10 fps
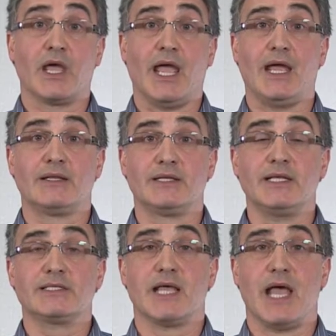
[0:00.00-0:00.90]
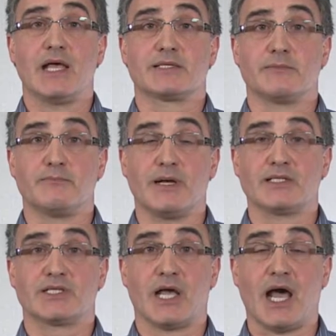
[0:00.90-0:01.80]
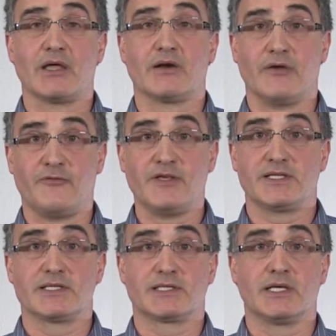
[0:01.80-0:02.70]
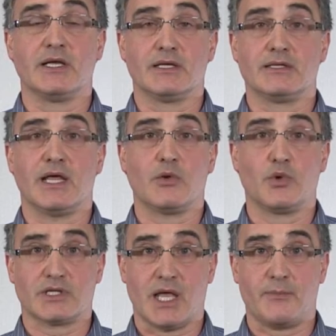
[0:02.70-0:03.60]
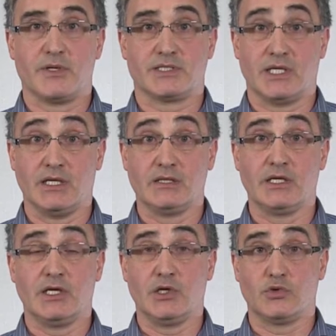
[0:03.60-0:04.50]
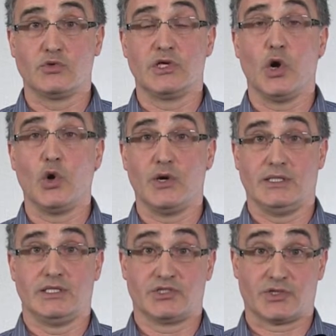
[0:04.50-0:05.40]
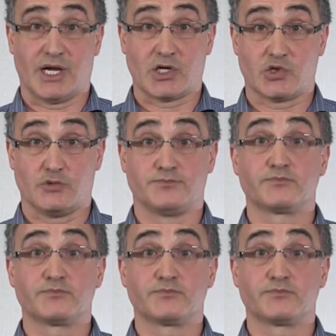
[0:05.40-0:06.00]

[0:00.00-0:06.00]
and this has much higher efficiency than what happens into the OLED structure.